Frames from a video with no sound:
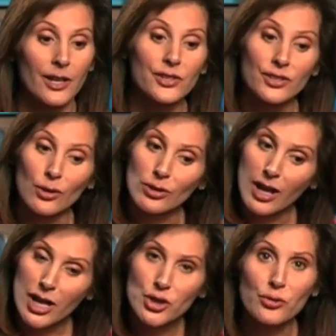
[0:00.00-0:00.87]
So
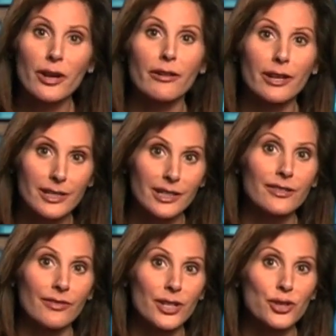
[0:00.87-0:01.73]
contrary to
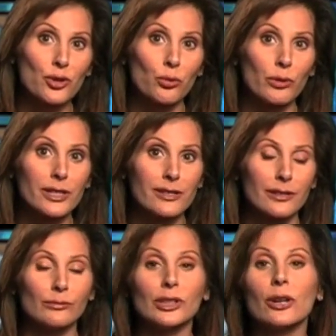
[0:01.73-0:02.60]
conventional
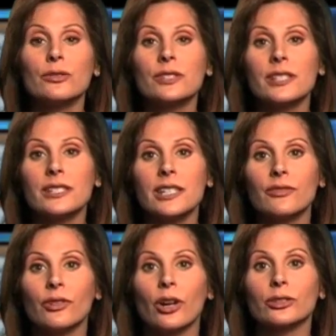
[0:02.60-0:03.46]
wisdom, loans in
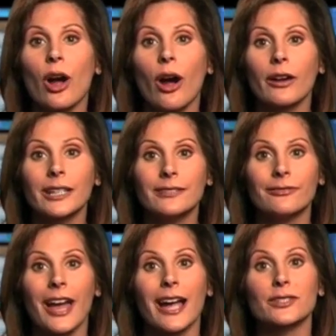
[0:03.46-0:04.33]
default are in
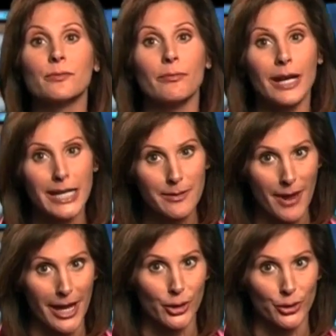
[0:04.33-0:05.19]
fact money
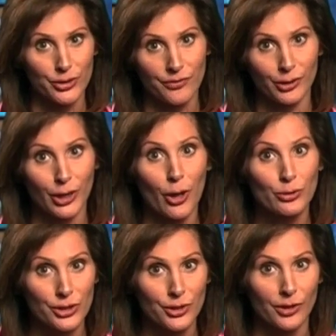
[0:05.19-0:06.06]
makers for
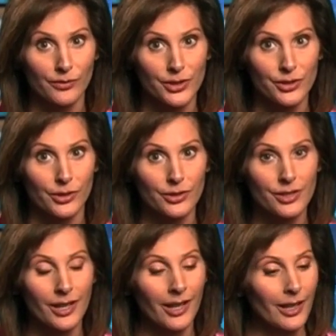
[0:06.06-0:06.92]
loan
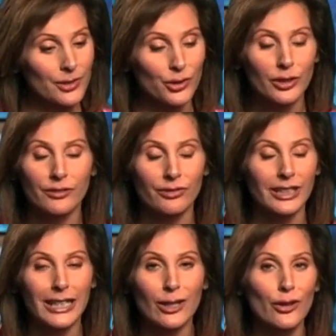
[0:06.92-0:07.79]
servicers. So you can
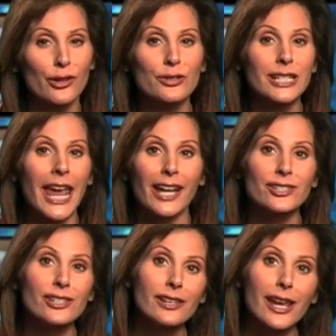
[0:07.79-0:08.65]
forget all those
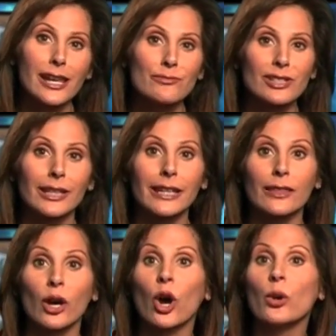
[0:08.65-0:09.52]
catchy names like
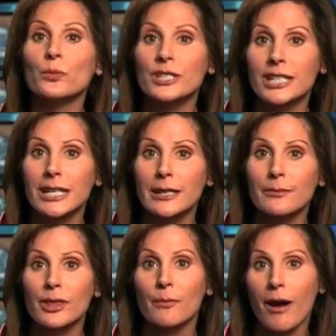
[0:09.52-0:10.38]
the Hope
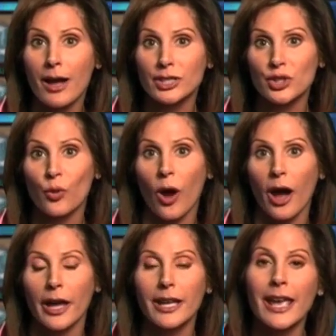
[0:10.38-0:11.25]
Team and the Mod
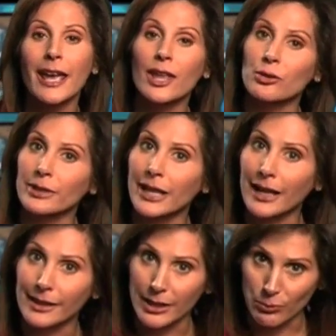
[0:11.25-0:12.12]
Squad. The
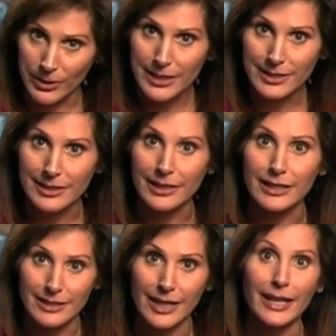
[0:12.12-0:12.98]
reality we
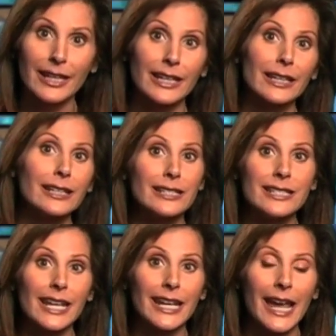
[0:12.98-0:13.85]
see day in and
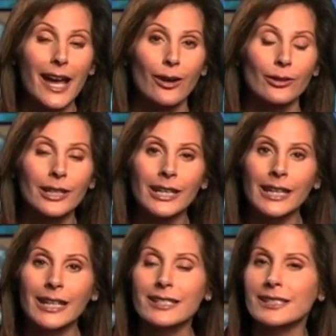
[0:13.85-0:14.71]
day out
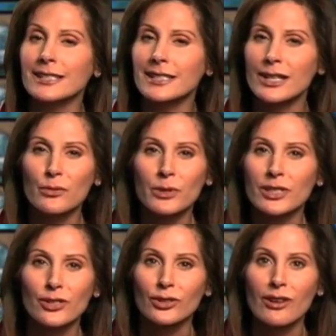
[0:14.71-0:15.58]
is these
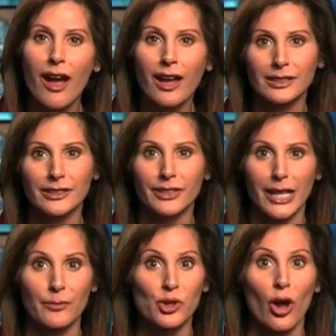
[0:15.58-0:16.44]
companies are not
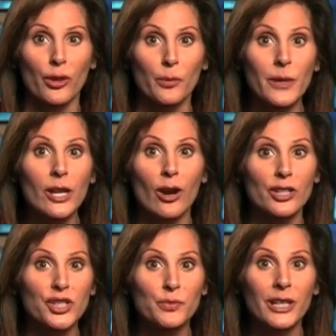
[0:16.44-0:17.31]
living up to all the PR
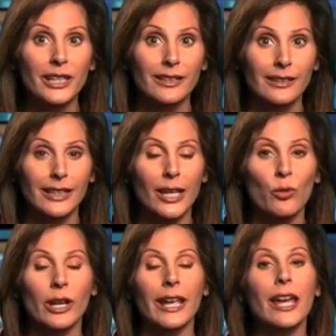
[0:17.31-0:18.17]
spin that they
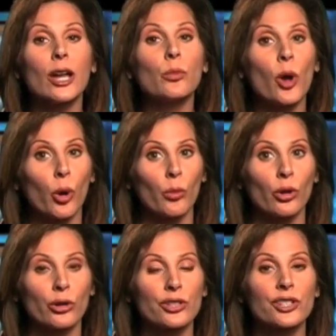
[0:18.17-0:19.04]
want to help
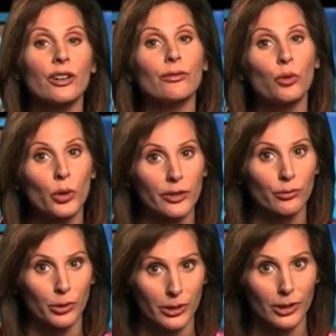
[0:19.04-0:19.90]
homeowners avoid
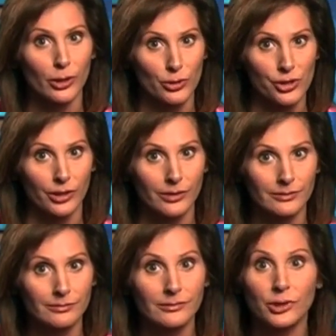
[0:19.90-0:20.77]
foreclosure.
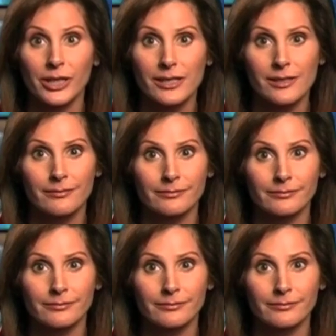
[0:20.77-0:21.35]
Chris?